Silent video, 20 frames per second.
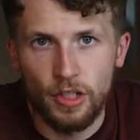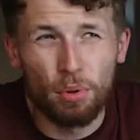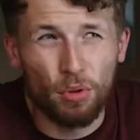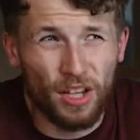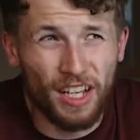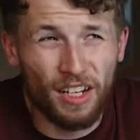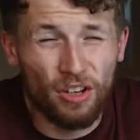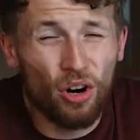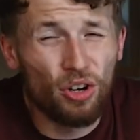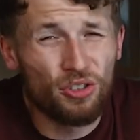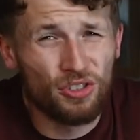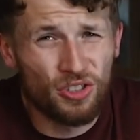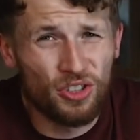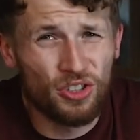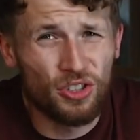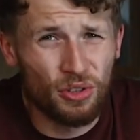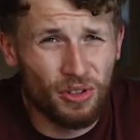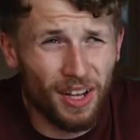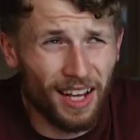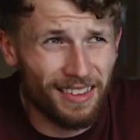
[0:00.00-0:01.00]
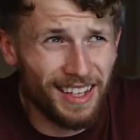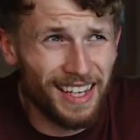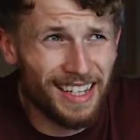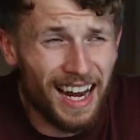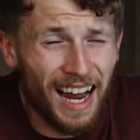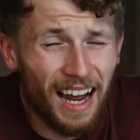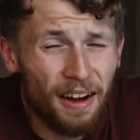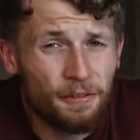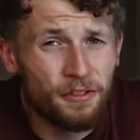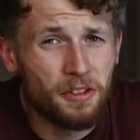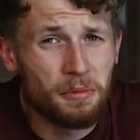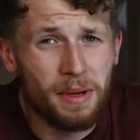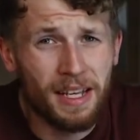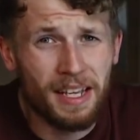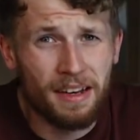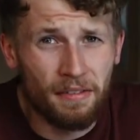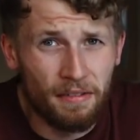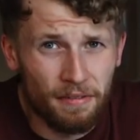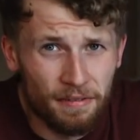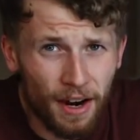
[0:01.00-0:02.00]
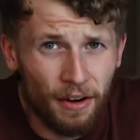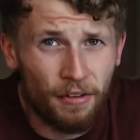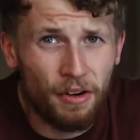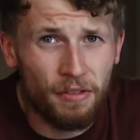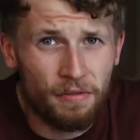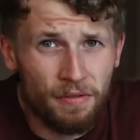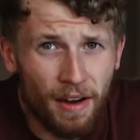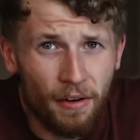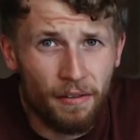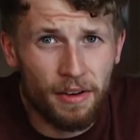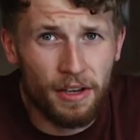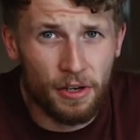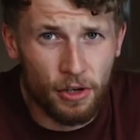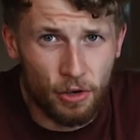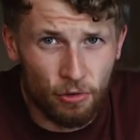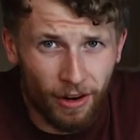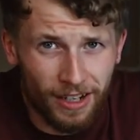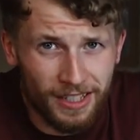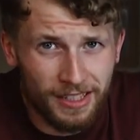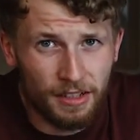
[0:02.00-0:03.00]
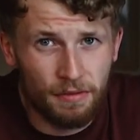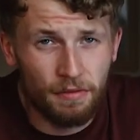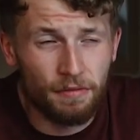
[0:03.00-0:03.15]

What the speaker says: But in order to do that, they'd have to be a very aggressive,